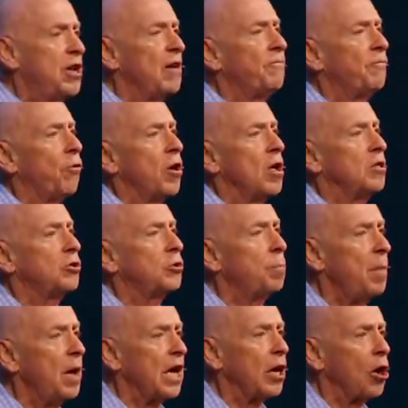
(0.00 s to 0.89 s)
different
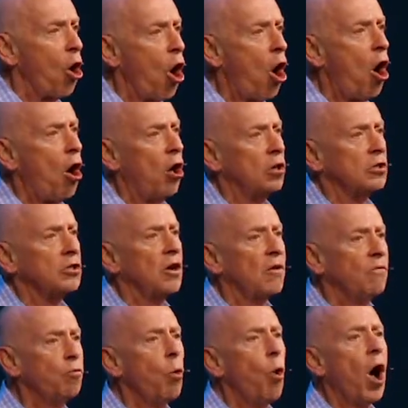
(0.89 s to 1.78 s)
because
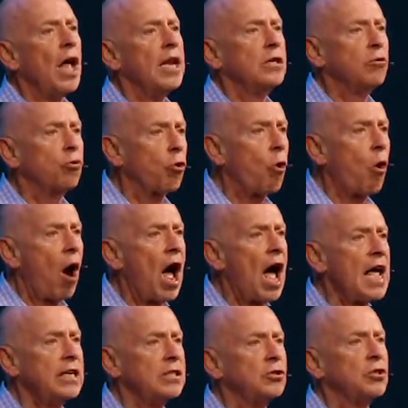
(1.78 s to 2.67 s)
of what
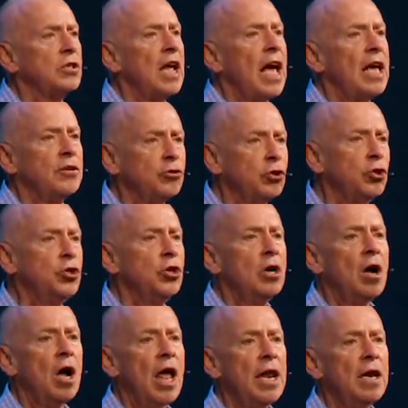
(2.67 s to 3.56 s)
Christ has
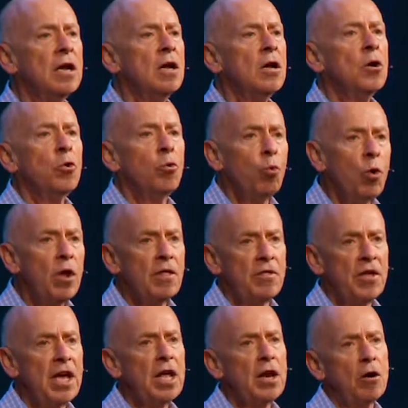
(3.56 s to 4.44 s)
done
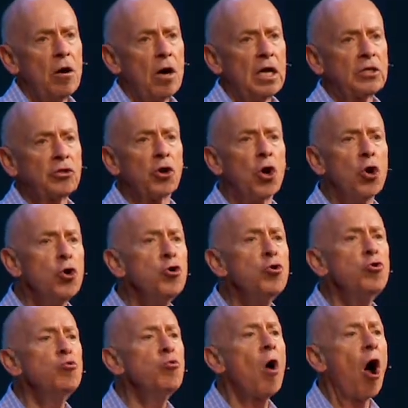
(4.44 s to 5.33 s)
within us.
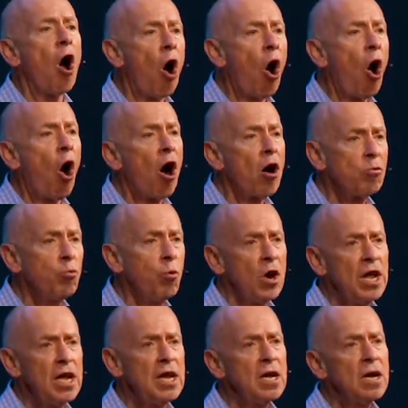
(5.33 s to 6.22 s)
Who are
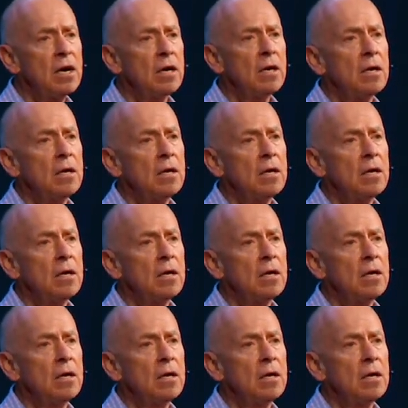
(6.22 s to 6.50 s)
we?